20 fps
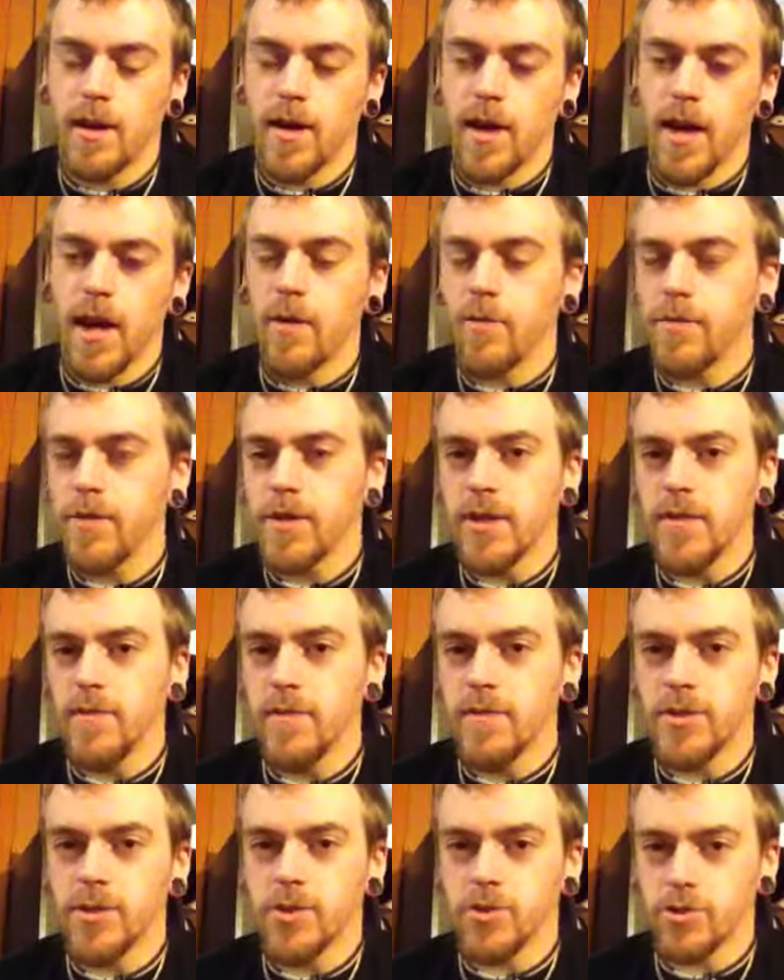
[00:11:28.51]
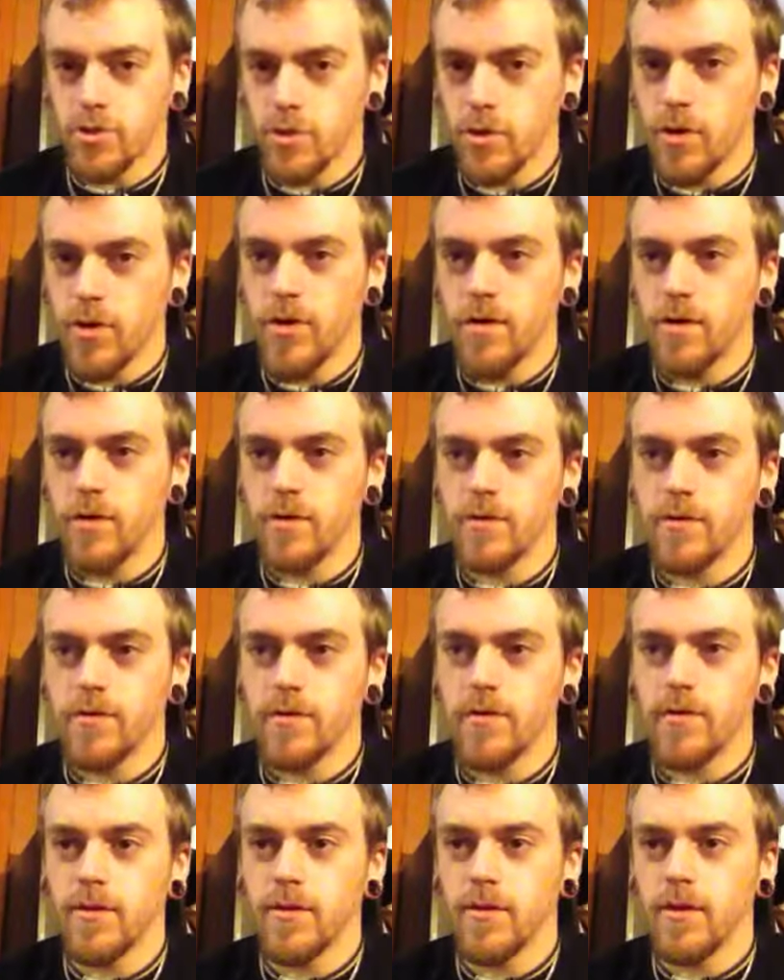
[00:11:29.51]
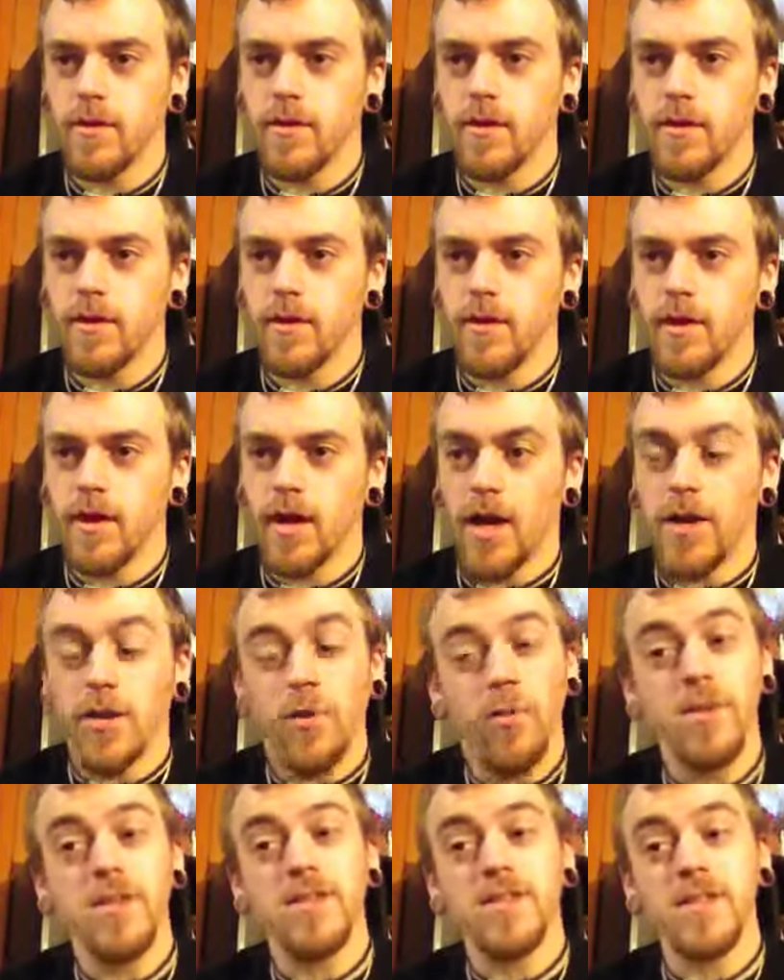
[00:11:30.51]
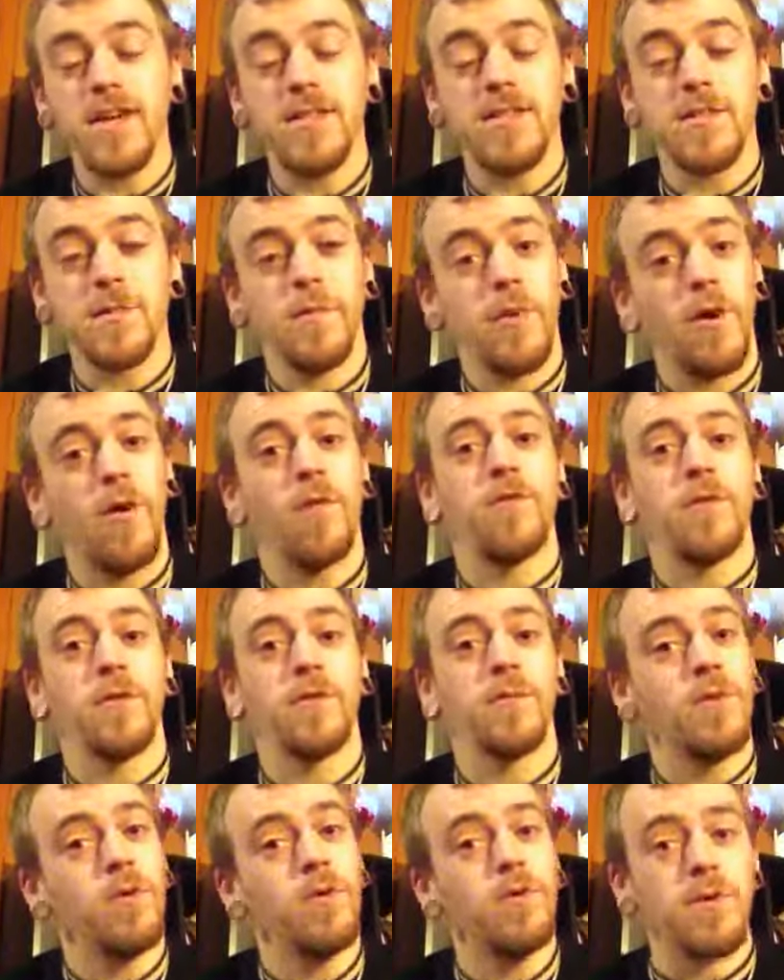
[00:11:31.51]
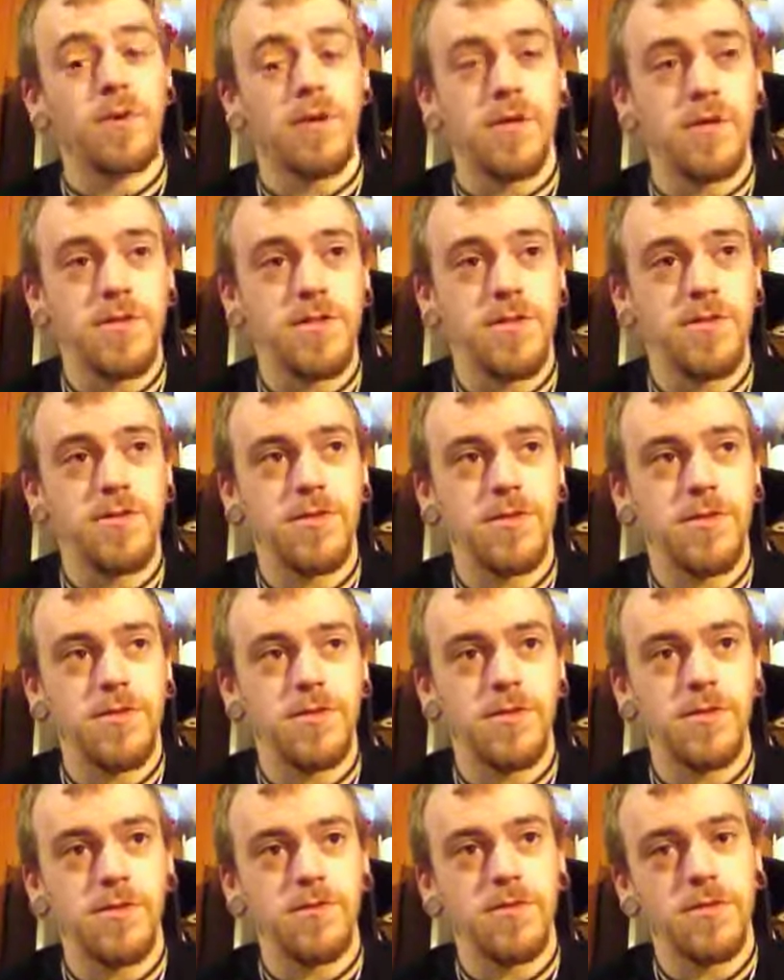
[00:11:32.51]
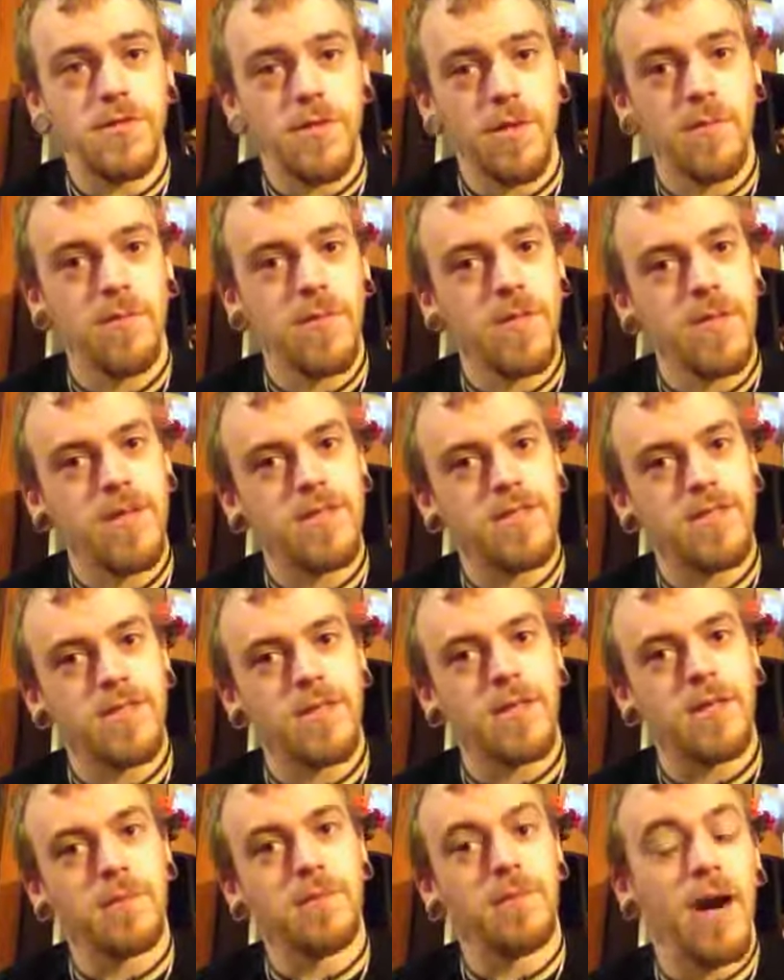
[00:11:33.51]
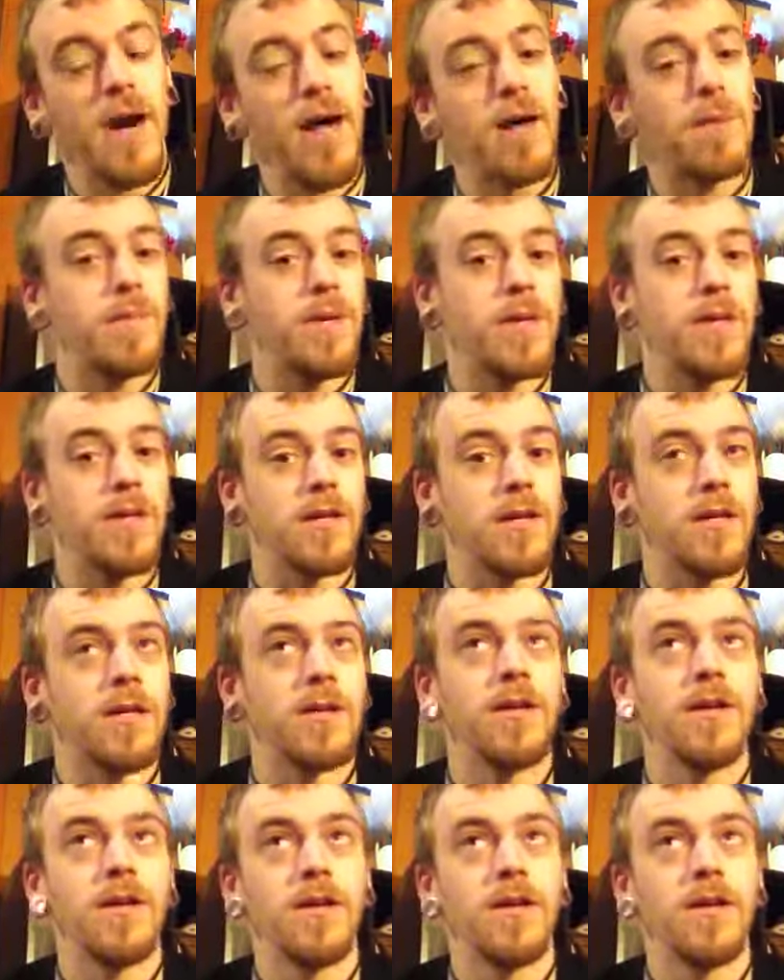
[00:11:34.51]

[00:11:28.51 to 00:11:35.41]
I would give it a strong... I don't want to say it's a perfect movie, because there's some things that, in my opinion,